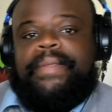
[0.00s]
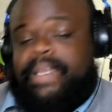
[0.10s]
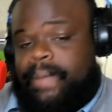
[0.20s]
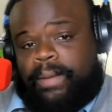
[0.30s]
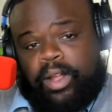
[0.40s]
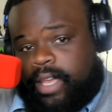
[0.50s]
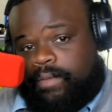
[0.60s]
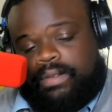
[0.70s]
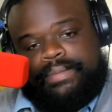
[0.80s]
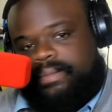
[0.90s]
These people are
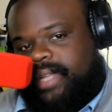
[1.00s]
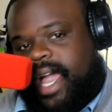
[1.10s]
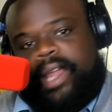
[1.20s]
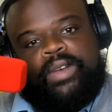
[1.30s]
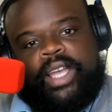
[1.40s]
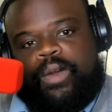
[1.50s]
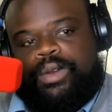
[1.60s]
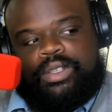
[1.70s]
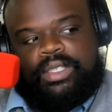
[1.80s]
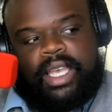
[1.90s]
evil. I don't care
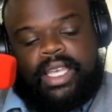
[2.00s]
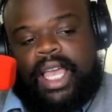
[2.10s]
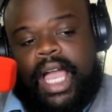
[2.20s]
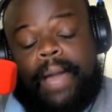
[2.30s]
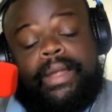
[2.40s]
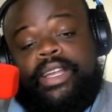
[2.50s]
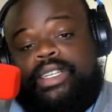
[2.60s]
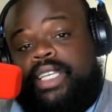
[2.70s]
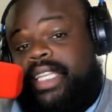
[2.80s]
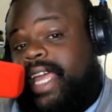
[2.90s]
what you say. I'm not here to
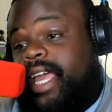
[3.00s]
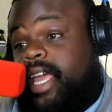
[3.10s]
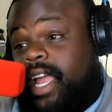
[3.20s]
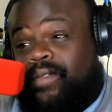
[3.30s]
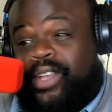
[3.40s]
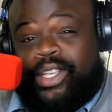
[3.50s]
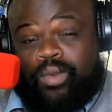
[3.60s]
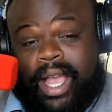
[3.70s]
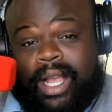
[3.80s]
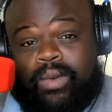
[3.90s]
say that every
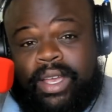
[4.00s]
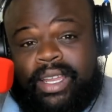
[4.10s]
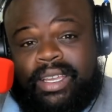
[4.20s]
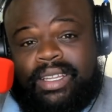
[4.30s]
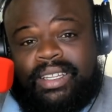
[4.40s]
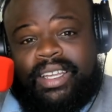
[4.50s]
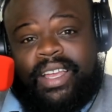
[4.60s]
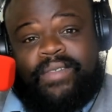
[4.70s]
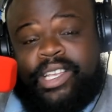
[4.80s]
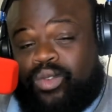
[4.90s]
drag queen,
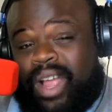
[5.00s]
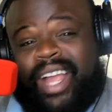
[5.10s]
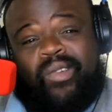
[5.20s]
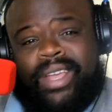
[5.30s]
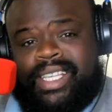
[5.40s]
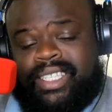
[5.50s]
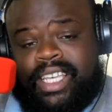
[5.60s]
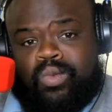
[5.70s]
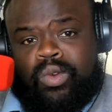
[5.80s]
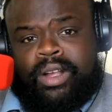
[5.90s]
every drag queen
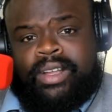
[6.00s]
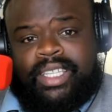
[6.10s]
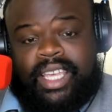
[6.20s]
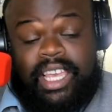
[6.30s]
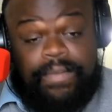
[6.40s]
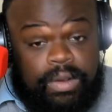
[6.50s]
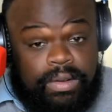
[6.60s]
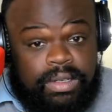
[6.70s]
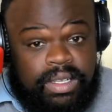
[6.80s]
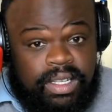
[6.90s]
sex worker is
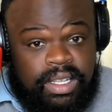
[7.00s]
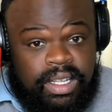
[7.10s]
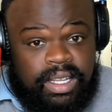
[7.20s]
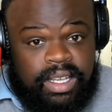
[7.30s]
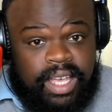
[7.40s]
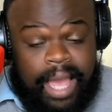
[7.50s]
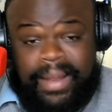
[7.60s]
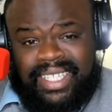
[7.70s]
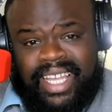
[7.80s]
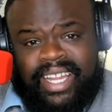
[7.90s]
evil. I'm
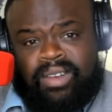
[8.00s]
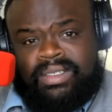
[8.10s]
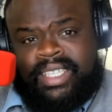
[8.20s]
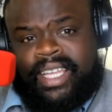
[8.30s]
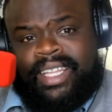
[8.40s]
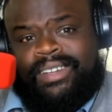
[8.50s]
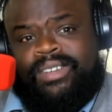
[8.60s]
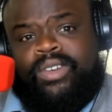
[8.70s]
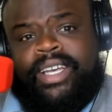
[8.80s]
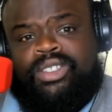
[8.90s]
not saying the whole say the
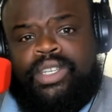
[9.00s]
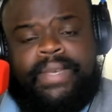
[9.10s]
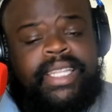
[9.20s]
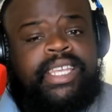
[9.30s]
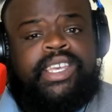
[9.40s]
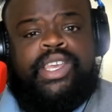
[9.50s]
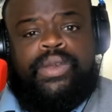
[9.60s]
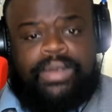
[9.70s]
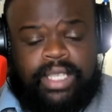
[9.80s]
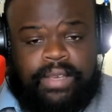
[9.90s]
whole L G B T
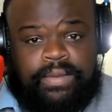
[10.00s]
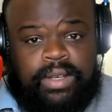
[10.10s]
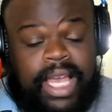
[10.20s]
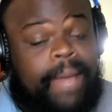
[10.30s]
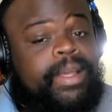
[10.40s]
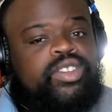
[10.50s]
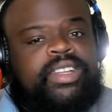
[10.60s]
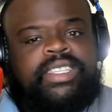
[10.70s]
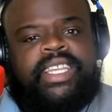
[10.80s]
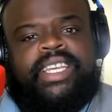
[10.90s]
Q is evil. I'm not trying
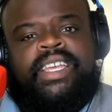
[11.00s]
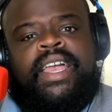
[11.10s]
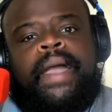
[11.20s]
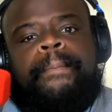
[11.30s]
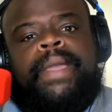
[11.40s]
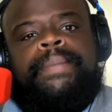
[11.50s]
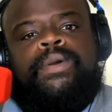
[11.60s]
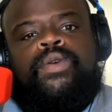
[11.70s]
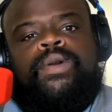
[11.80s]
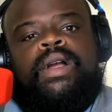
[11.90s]
to say that people
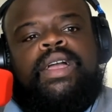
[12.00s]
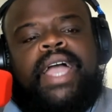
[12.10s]
who,